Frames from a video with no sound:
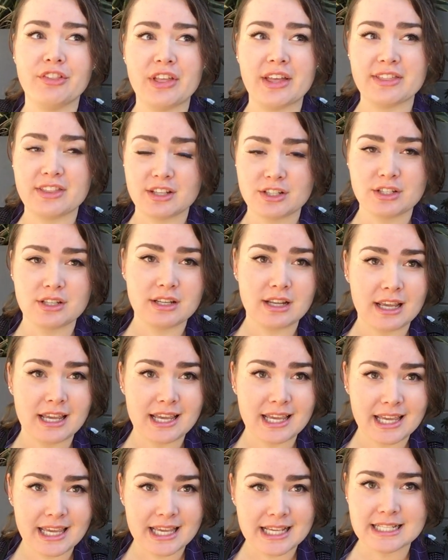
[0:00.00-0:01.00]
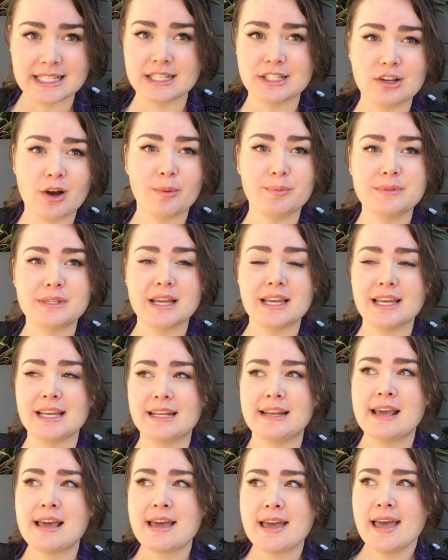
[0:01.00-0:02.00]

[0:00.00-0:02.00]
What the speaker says: that he's adopted,